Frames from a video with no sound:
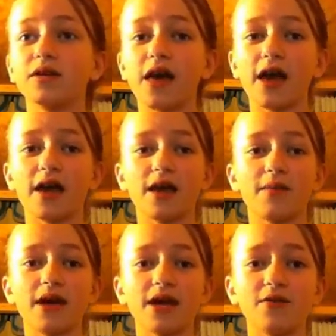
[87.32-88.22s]
they
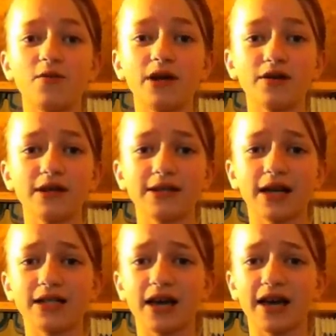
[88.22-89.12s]
made weird
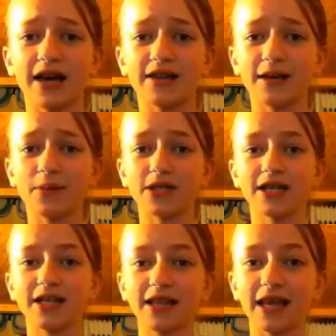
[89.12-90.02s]
lasagna and they
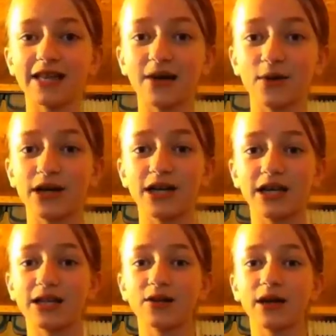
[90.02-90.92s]
pretended like they were
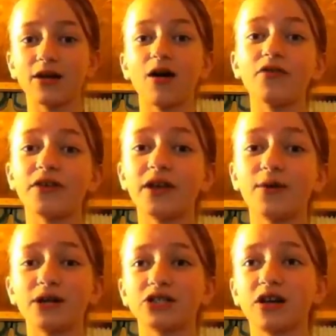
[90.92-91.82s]
eating in the Great Hall and then they
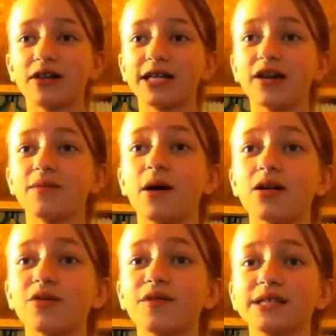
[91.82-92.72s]
watched all the Harry
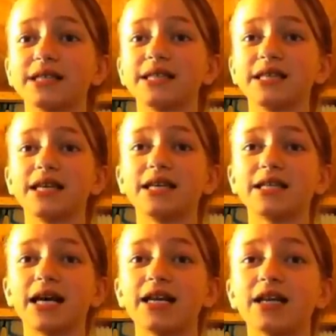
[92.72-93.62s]
Potter movies and Cynthia
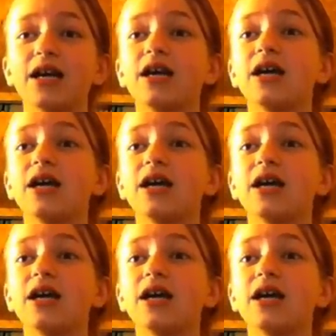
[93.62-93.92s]
decided